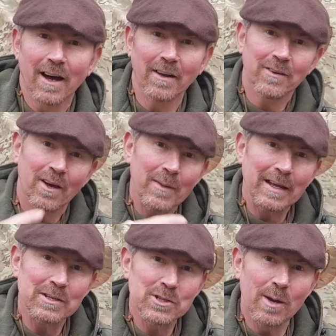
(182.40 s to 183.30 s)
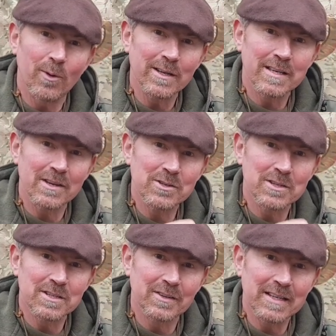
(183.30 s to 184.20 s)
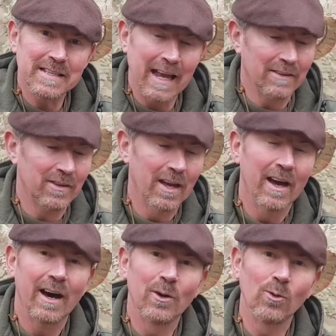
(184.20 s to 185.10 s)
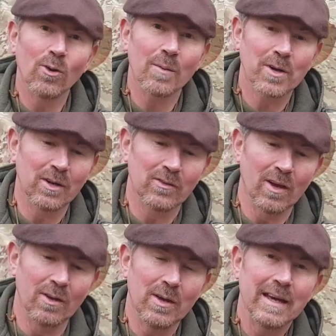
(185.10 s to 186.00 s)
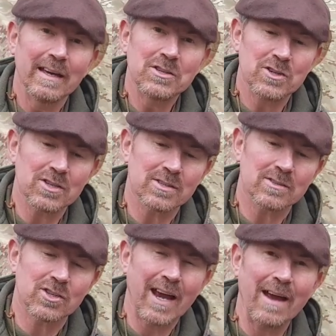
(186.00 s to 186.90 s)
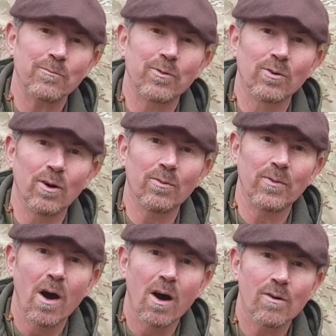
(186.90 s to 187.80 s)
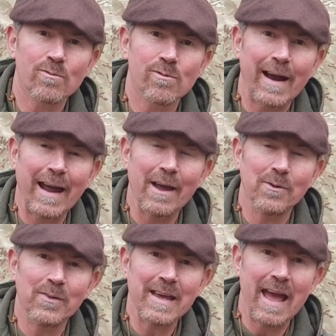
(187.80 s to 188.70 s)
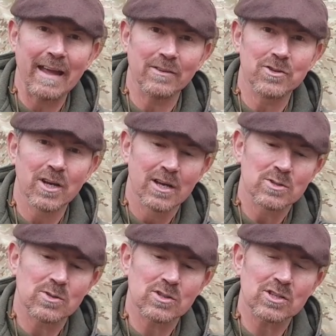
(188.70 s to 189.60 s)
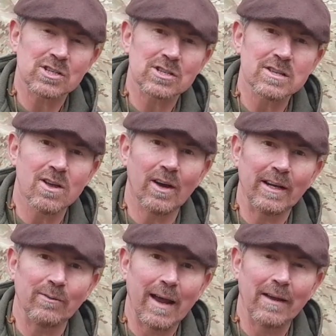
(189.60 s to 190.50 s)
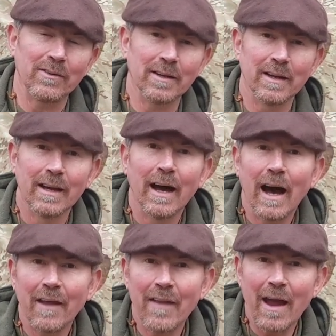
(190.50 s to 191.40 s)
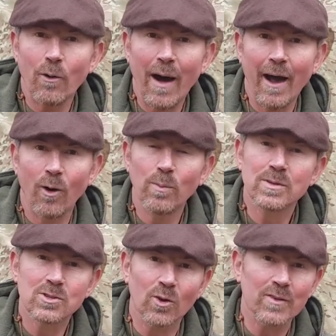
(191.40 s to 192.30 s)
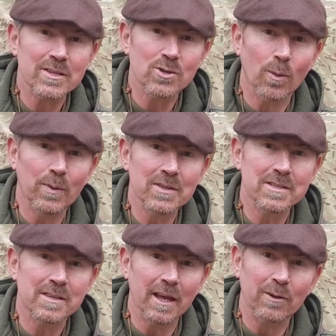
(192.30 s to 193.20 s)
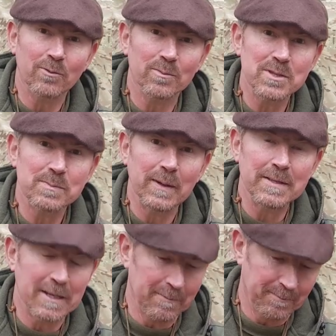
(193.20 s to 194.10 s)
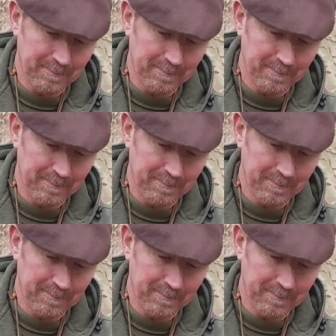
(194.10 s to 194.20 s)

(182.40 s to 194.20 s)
done, I'm then going to turn my attention to this end. And all I'm going to do is just chamfer off around the edge. So it's just slightly rounded. And that will help stop the top of the stick from splitting.